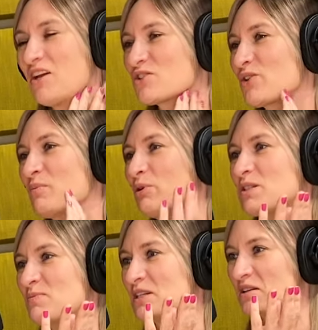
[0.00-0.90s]
So that
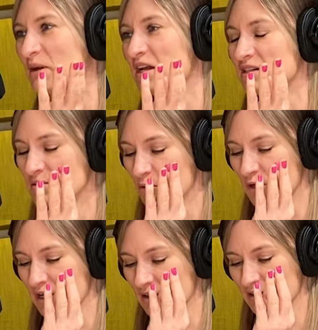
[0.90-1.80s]
brings me to my next
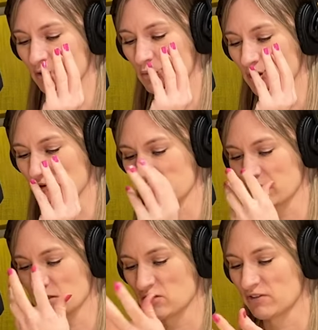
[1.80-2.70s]
point. I think one of the
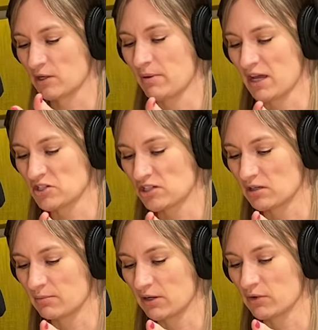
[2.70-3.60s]
things you're very passionate
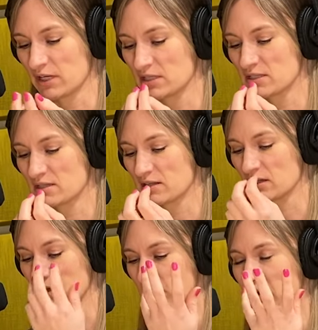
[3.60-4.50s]
about is
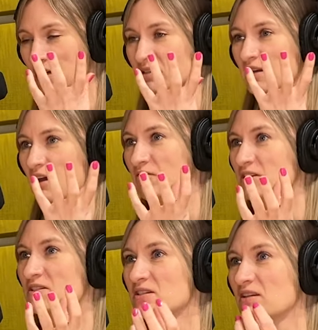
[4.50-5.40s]
the impact and
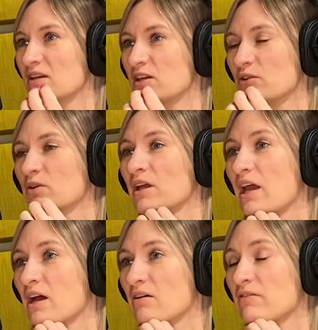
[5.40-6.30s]
advocacy that you can
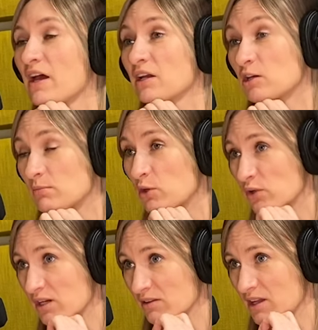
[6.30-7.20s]
have at a
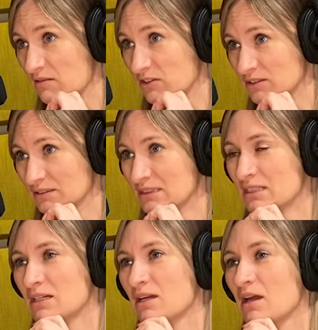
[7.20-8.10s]
community level,
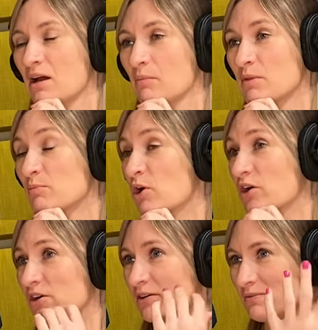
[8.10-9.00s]
um, the
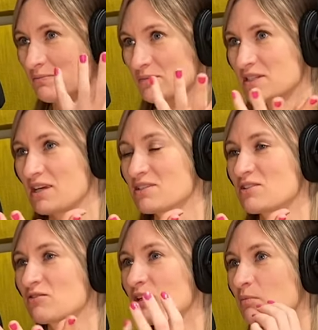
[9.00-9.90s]
broader sense
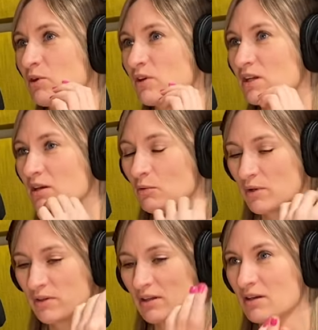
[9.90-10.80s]
of community
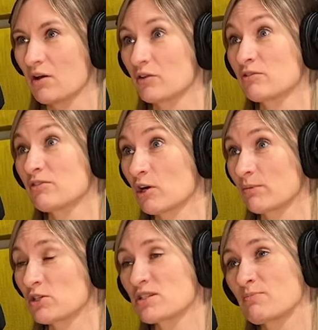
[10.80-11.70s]
within other
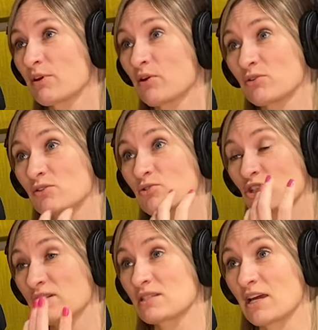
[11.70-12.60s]
farmers, but also
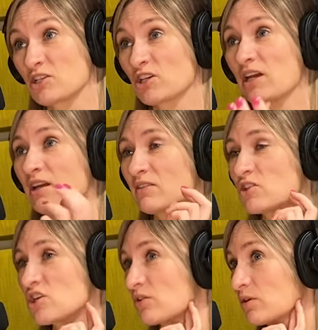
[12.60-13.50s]
just educating the
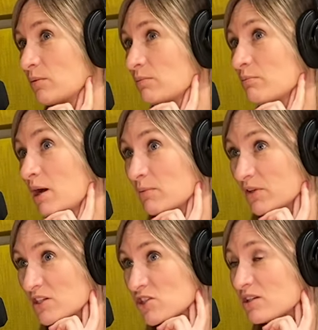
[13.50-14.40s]
general
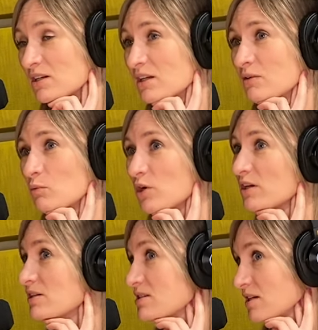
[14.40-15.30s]
population in what
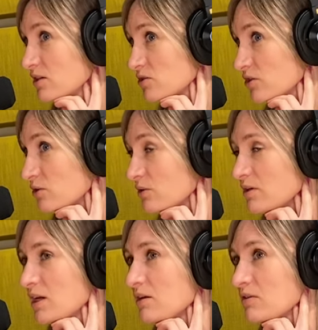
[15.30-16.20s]
it is that you do and,
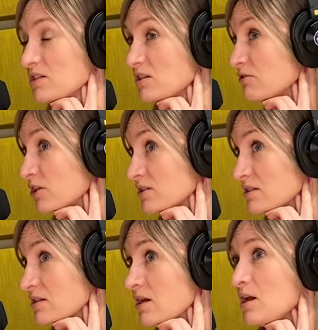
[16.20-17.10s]
and the
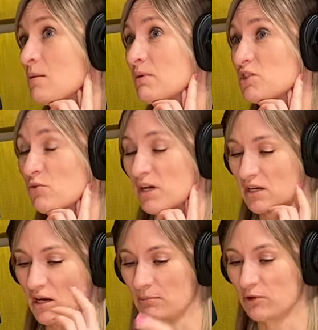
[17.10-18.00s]
difference between
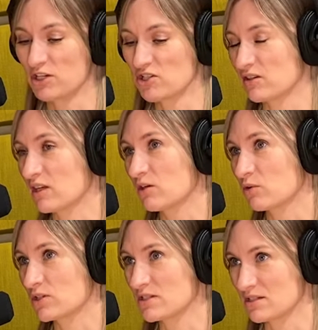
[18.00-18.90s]
an operation like
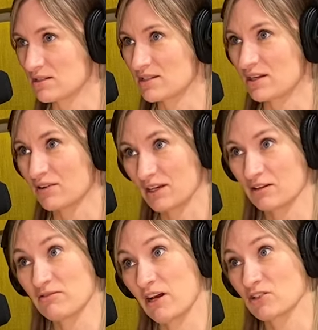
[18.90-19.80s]
yours and, say, like
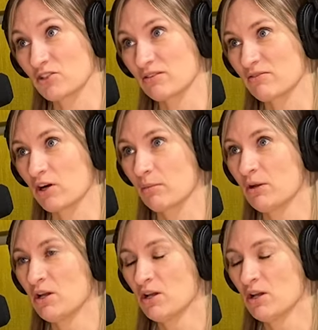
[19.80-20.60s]
a factory farm.